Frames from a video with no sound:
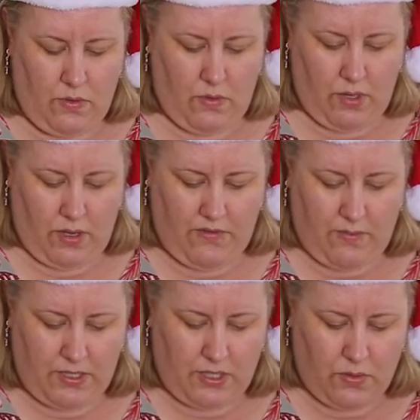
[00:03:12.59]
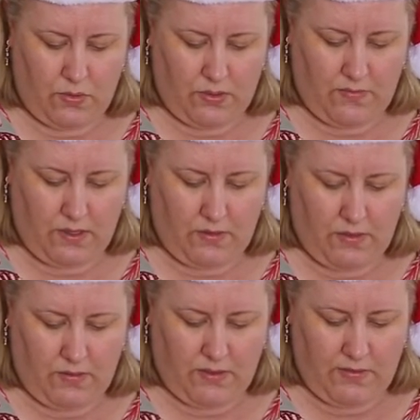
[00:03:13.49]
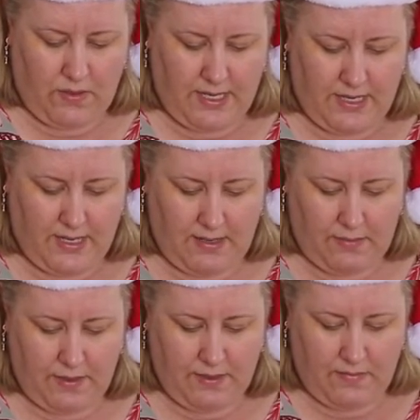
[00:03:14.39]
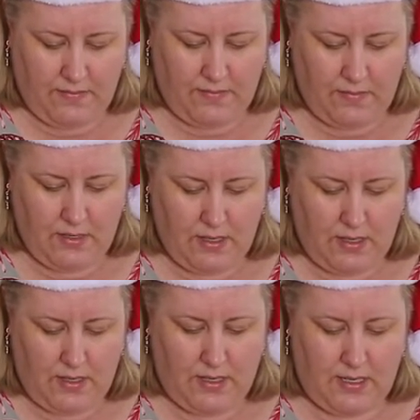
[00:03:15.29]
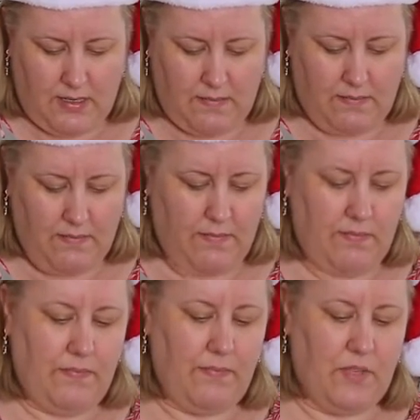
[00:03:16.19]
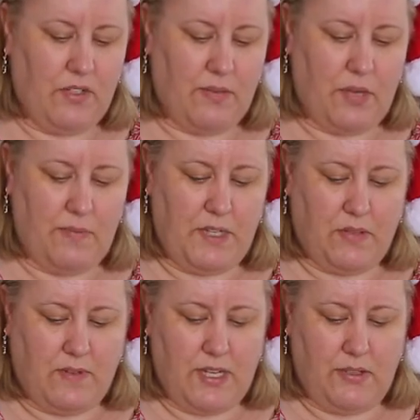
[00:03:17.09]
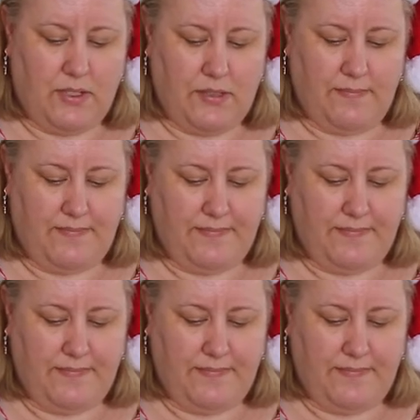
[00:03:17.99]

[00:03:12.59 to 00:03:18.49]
all over my toilet roll holder if we can help it, because I'm hoping to reuse it.